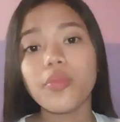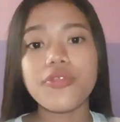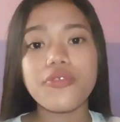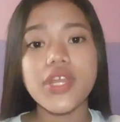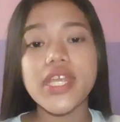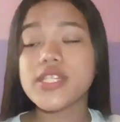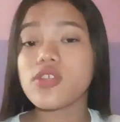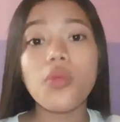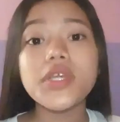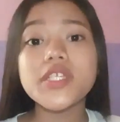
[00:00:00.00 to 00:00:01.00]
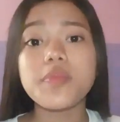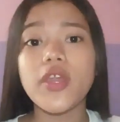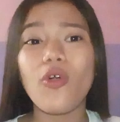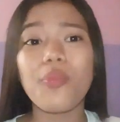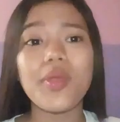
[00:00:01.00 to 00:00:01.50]
it. Number three is
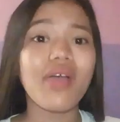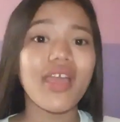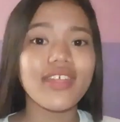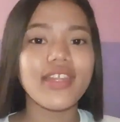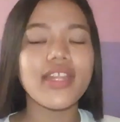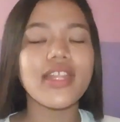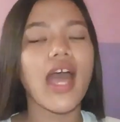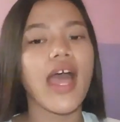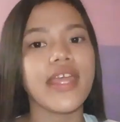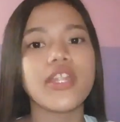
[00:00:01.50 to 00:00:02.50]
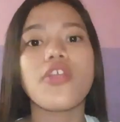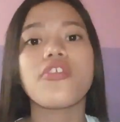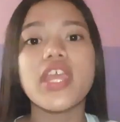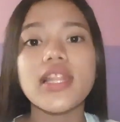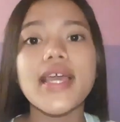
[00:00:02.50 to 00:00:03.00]
always be open-minded and
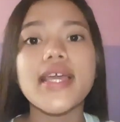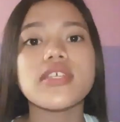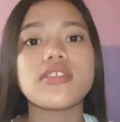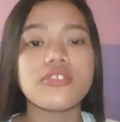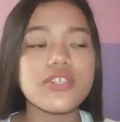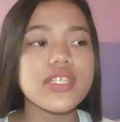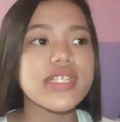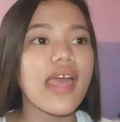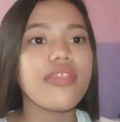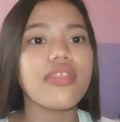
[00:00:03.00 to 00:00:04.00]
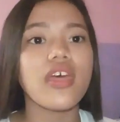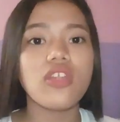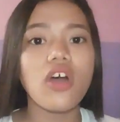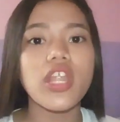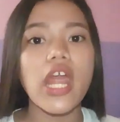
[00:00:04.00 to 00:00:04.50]
kind. Realize and
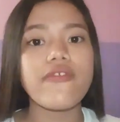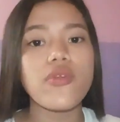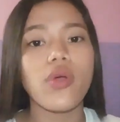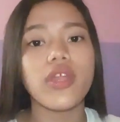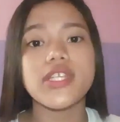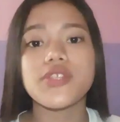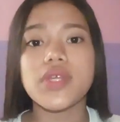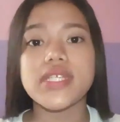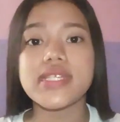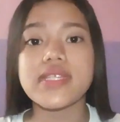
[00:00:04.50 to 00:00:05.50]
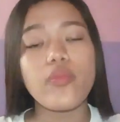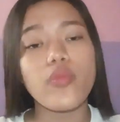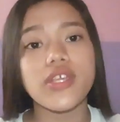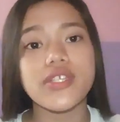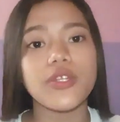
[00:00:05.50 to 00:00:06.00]
understand that not everyone is raised
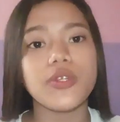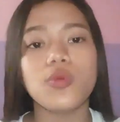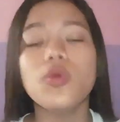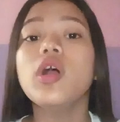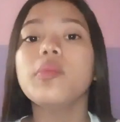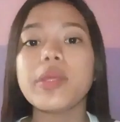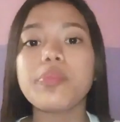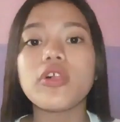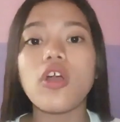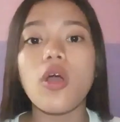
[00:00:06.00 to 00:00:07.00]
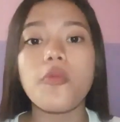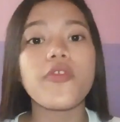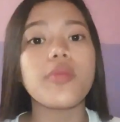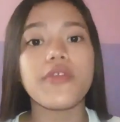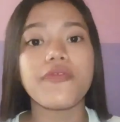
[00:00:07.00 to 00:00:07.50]
the same way as you do. People
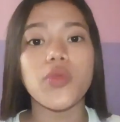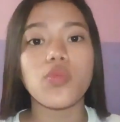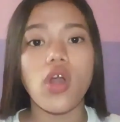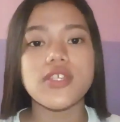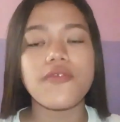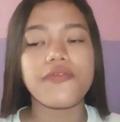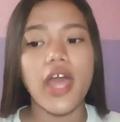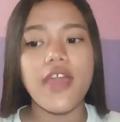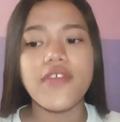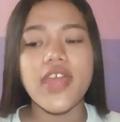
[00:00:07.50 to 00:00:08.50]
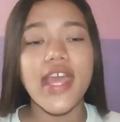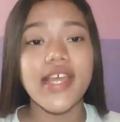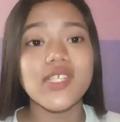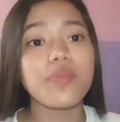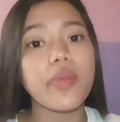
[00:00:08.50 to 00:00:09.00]
come from different walks of
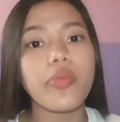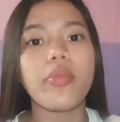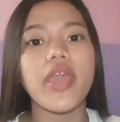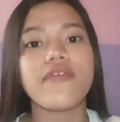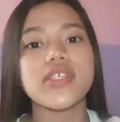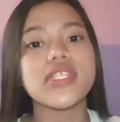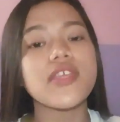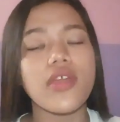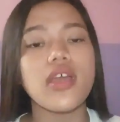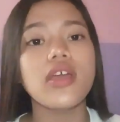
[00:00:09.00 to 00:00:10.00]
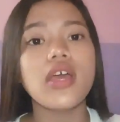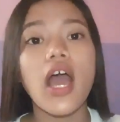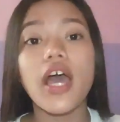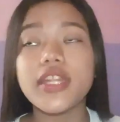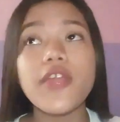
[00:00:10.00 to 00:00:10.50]
life and hence people behave as if
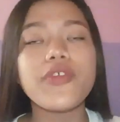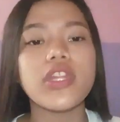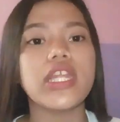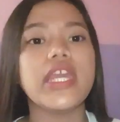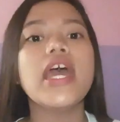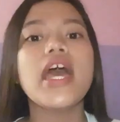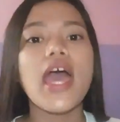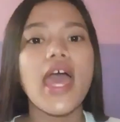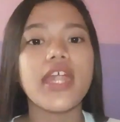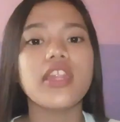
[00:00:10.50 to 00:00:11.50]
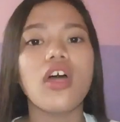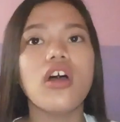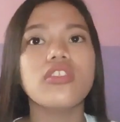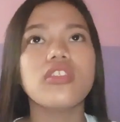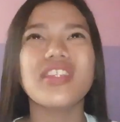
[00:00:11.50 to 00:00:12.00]
differently
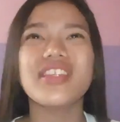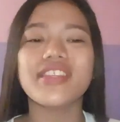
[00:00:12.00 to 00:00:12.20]
and